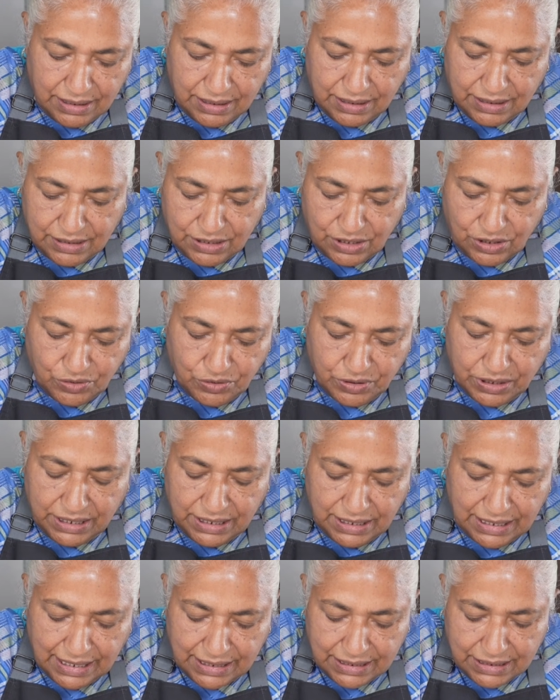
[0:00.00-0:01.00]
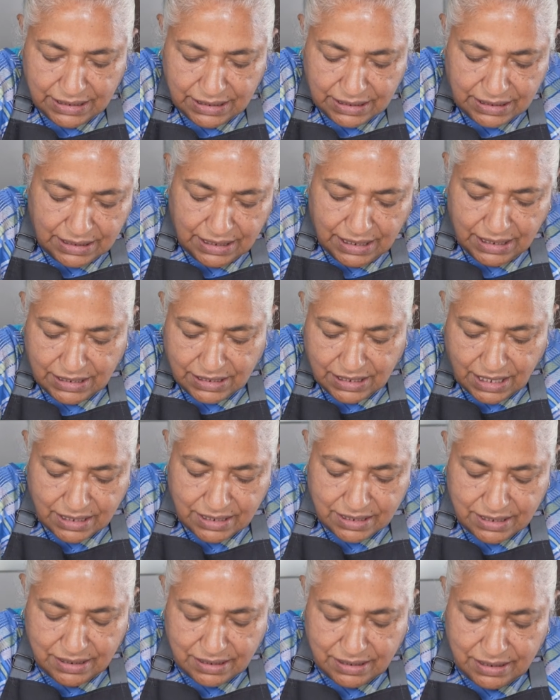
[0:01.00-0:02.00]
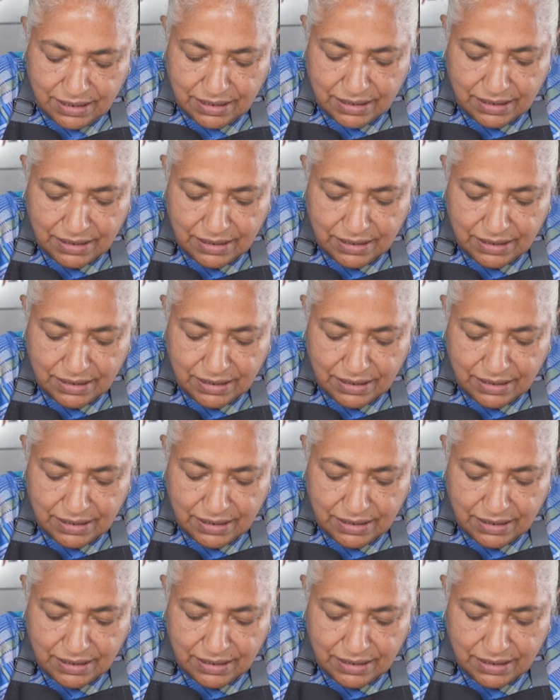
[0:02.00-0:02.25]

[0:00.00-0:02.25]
it's looking like it adjusted.